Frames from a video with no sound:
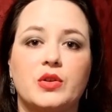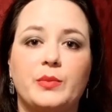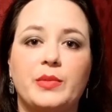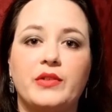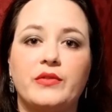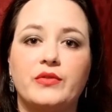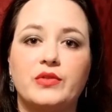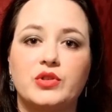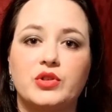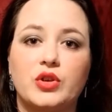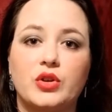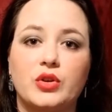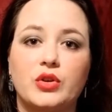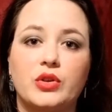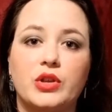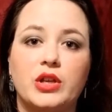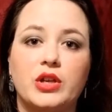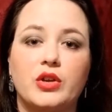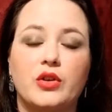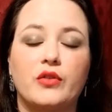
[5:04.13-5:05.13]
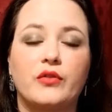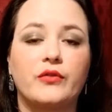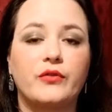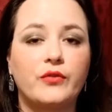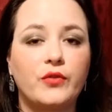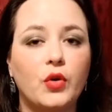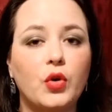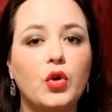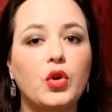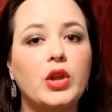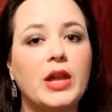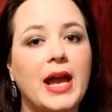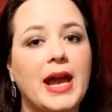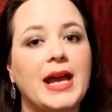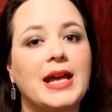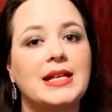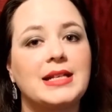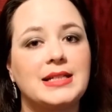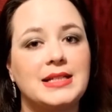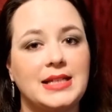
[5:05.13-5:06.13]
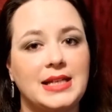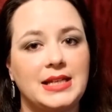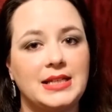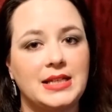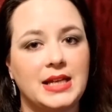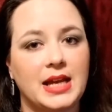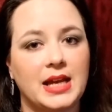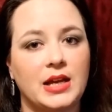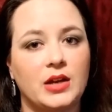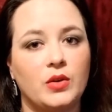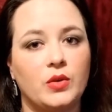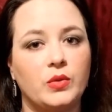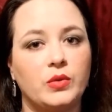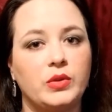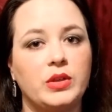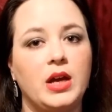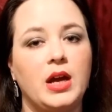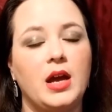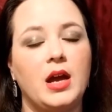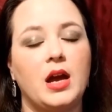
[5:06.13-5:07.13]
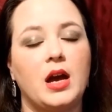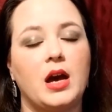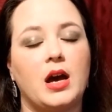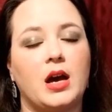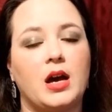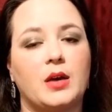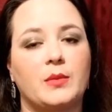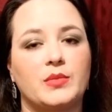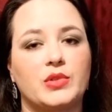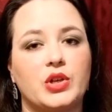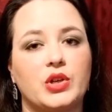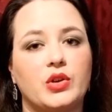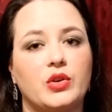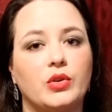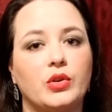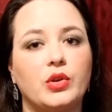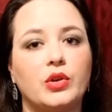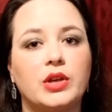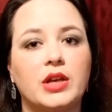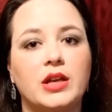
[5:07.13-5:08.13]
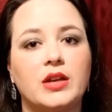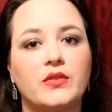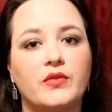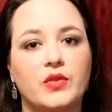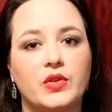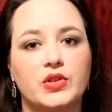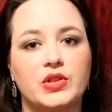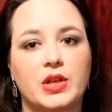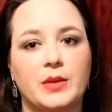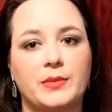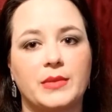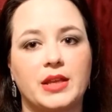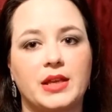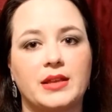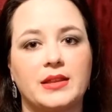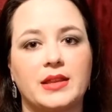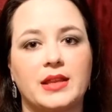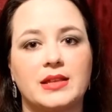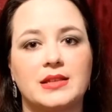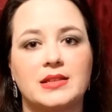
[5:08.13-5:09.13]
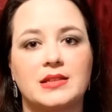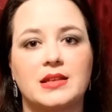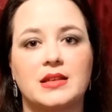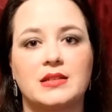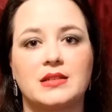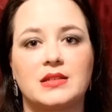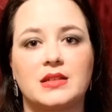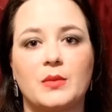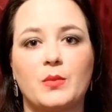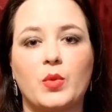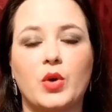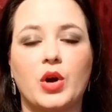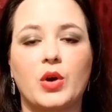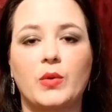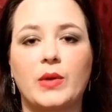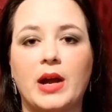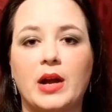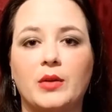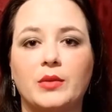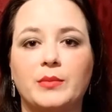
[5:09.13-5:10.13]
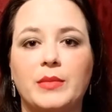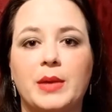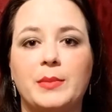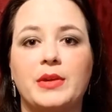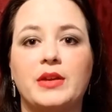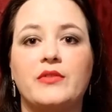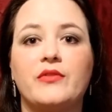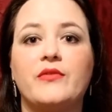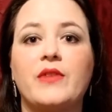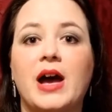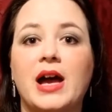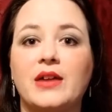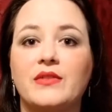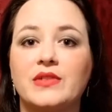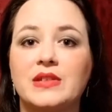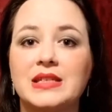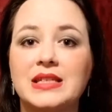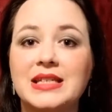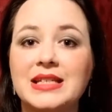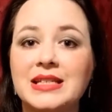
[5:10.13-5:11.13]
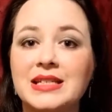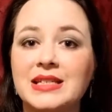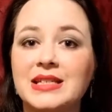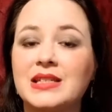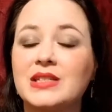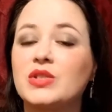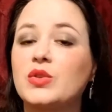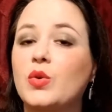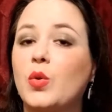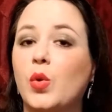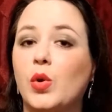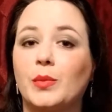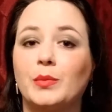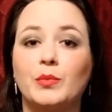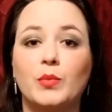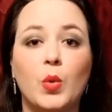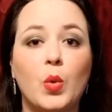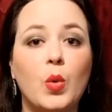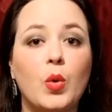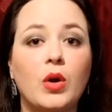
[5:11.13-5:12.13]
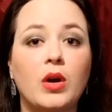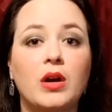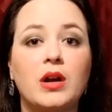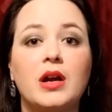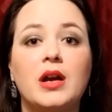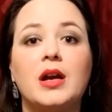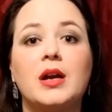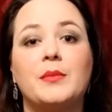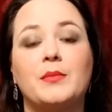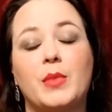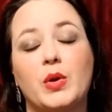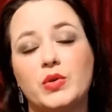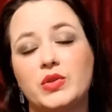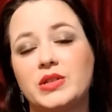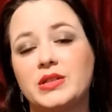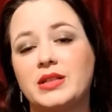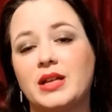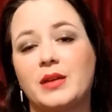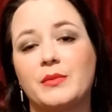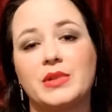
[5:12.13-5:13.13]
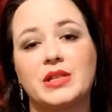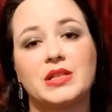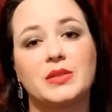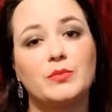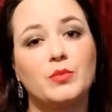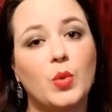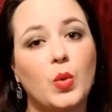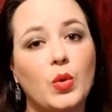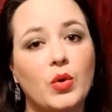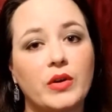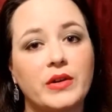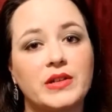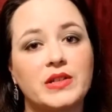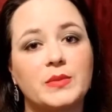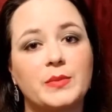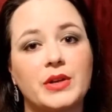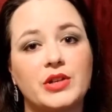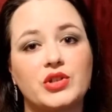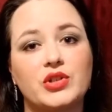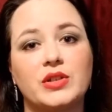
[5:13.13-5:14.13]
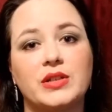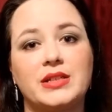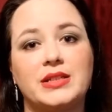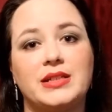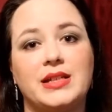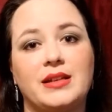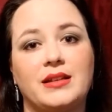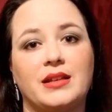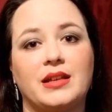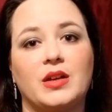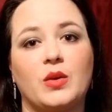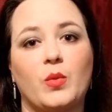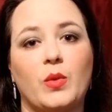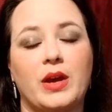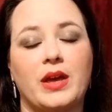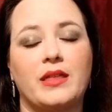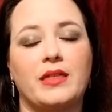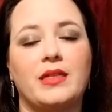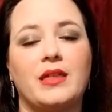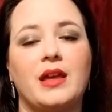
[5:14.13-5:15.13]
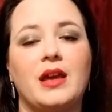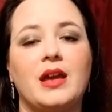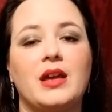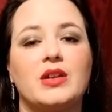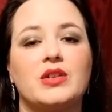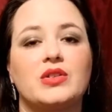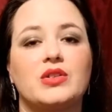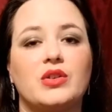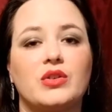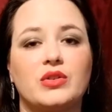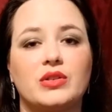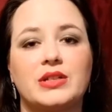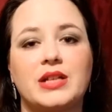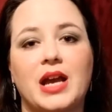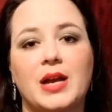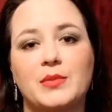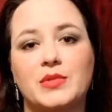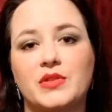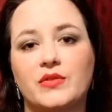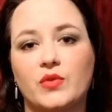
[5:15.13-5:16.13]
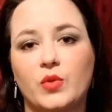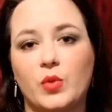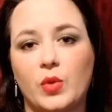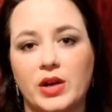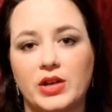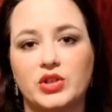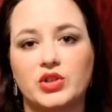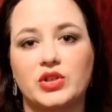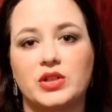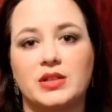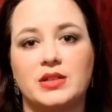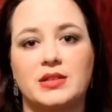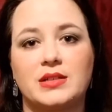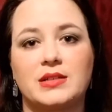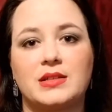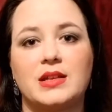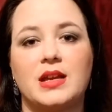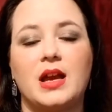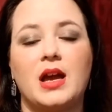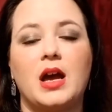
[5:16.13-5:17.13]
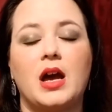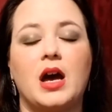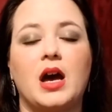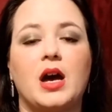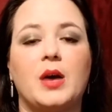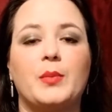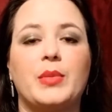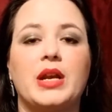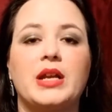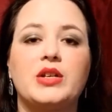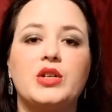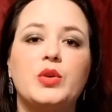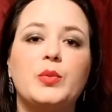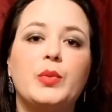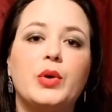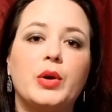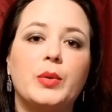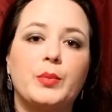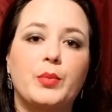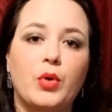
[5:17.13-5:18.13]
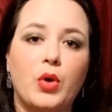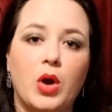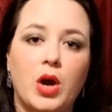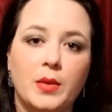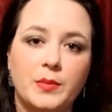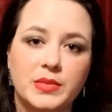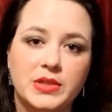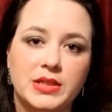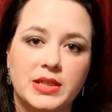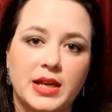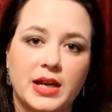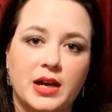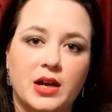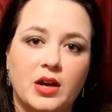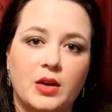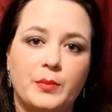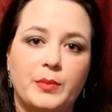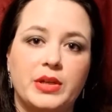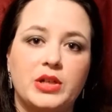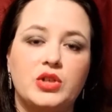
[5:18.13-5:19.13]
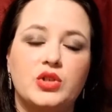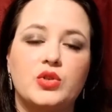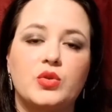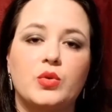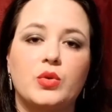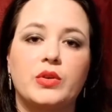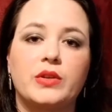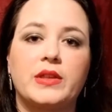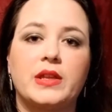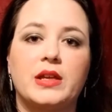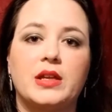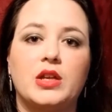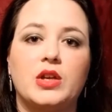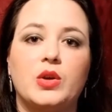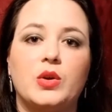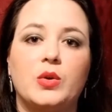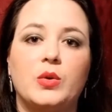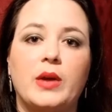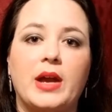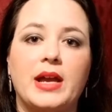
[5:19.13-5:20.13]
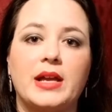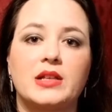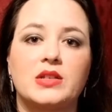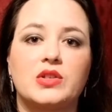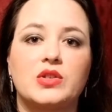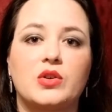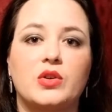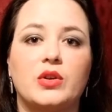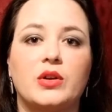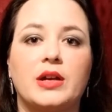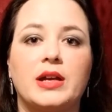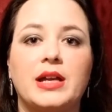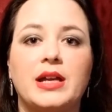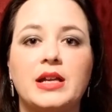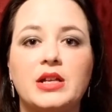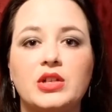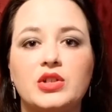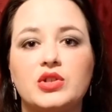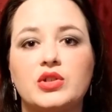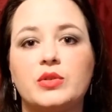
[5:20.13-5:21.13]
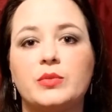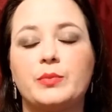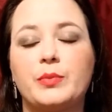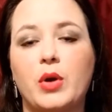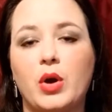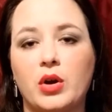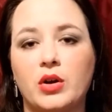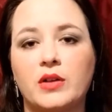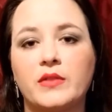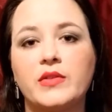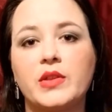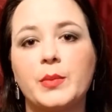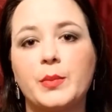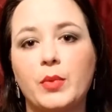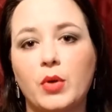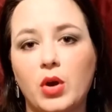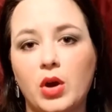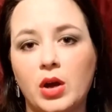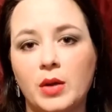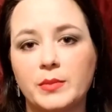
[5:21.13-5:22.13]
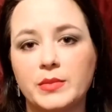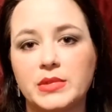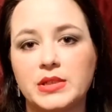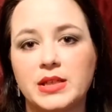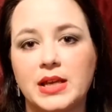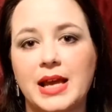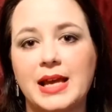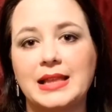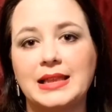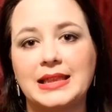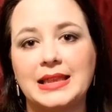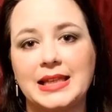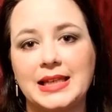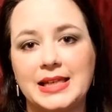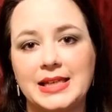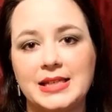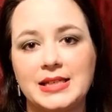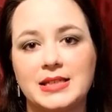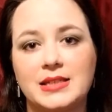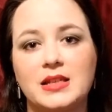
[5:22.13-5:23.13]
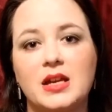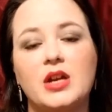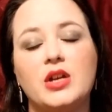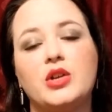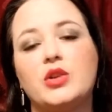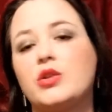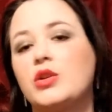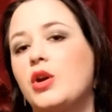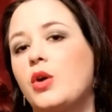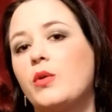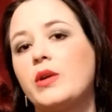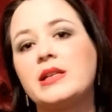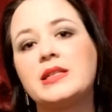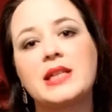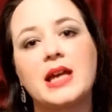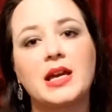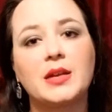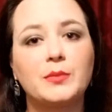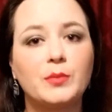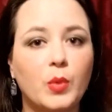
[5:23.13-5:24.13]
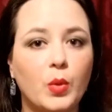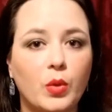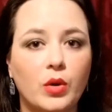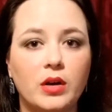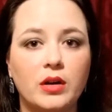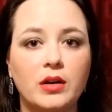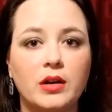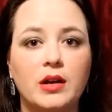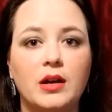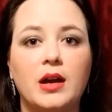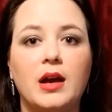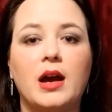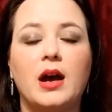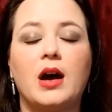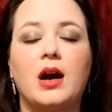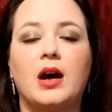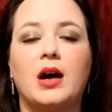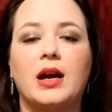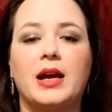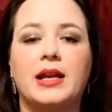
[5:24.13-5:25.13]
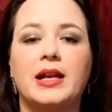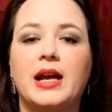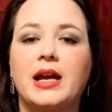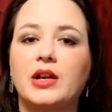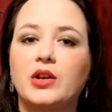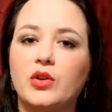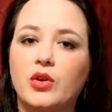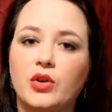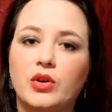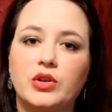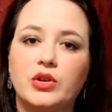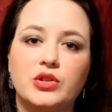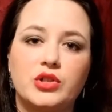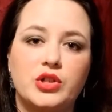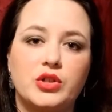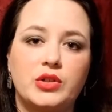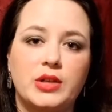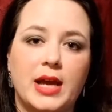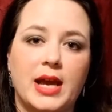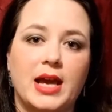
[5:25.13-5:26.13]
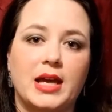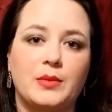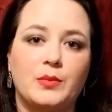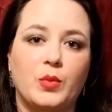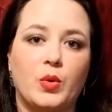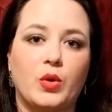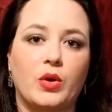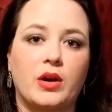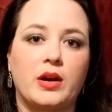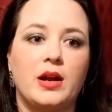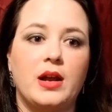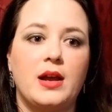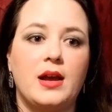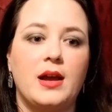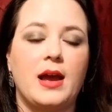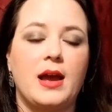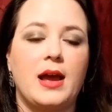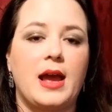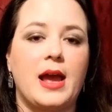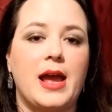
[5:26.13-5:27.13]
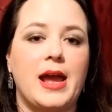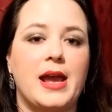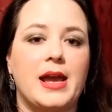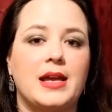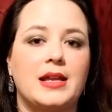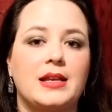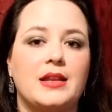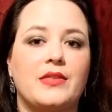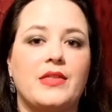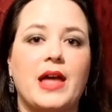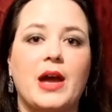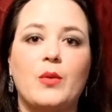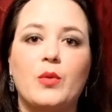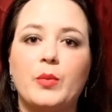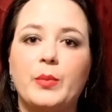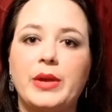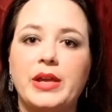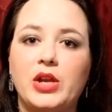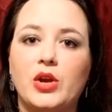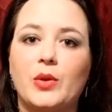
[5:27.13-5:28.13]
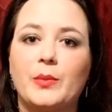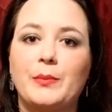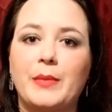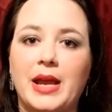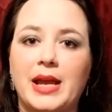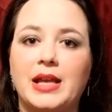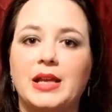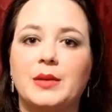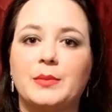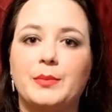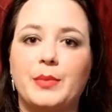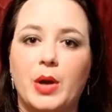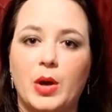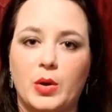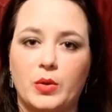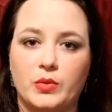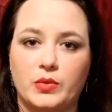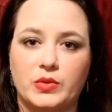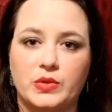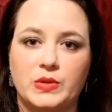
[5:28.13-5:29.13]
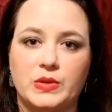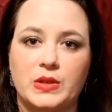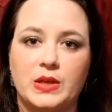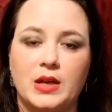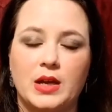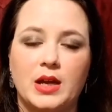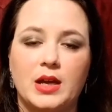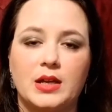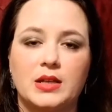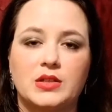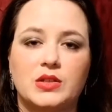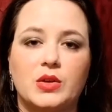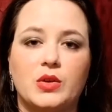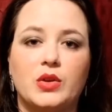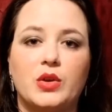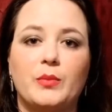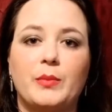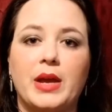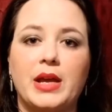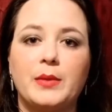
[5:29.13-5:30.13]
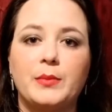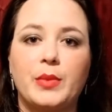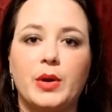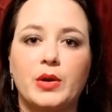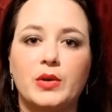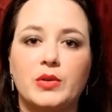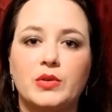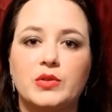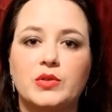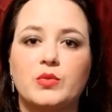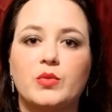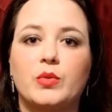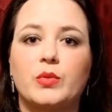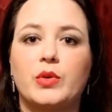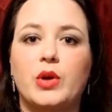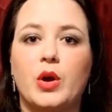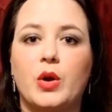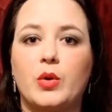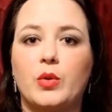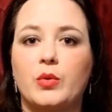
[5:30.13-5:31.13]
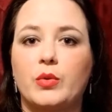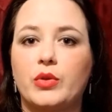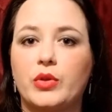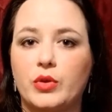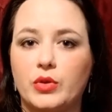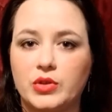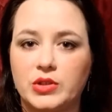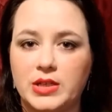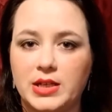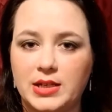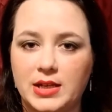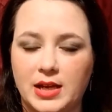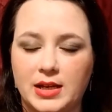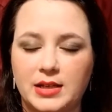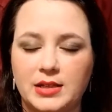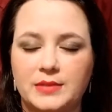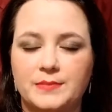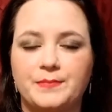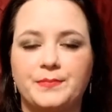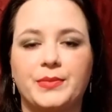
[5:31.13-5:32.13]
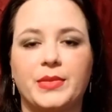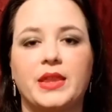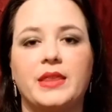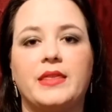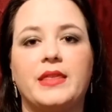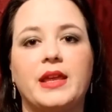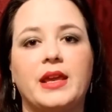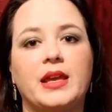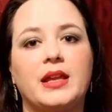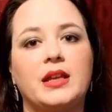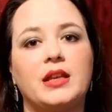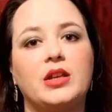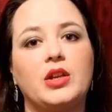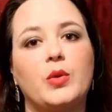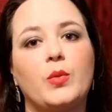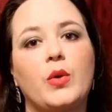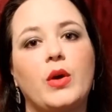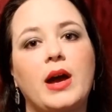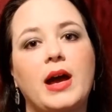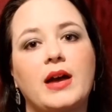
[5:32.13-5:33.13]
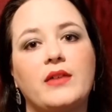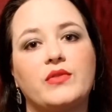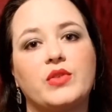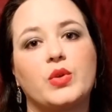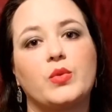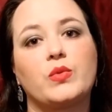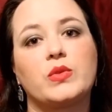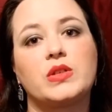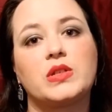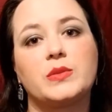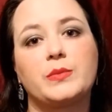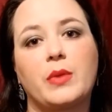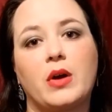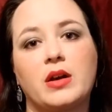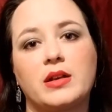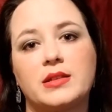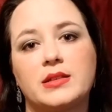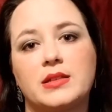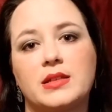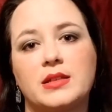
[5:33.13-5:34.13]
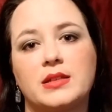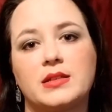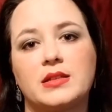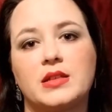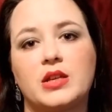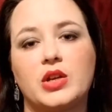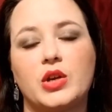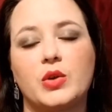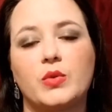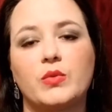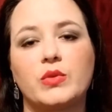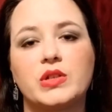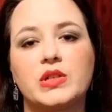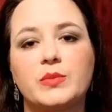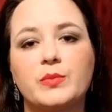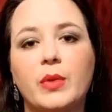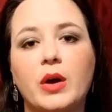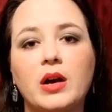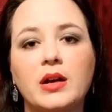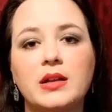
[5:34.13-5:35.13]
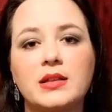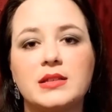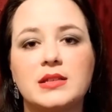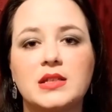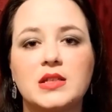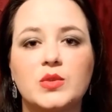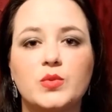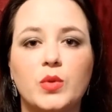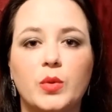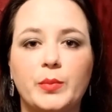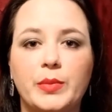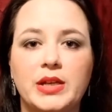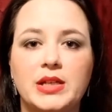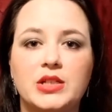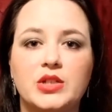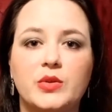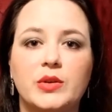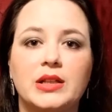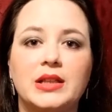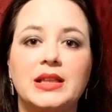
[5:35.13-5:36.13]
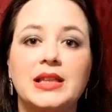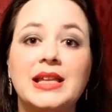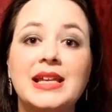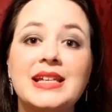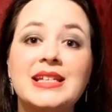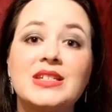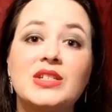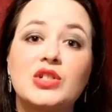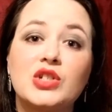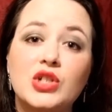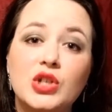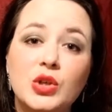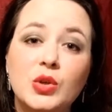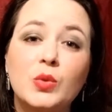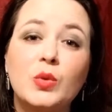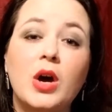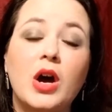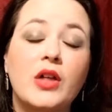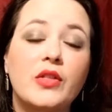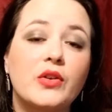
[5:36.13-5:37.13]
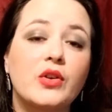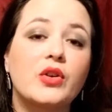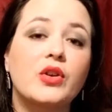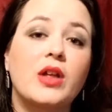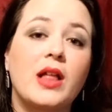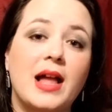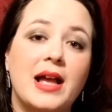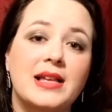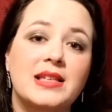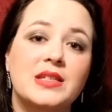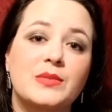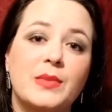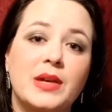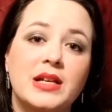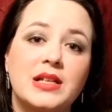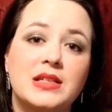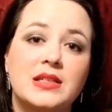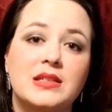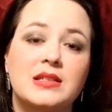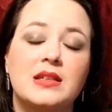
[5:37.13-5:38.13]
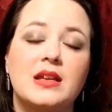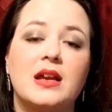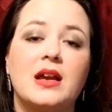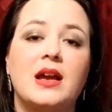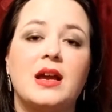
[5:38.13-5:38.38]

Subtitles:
be sure that you're full and detailed. So you're looking for something that's somewhere around maybe 5 sentences or more. Most of the time it's more, especially dealing with certain types of questions. But I do put prompts there. Be sure that you answer each part of the prompt at least. You can always add more, and I encourage you to add more. And that will be your main post. So your main post will go Thursday night. Then you will have your responses. So your responses will be to at least 2 other classmates.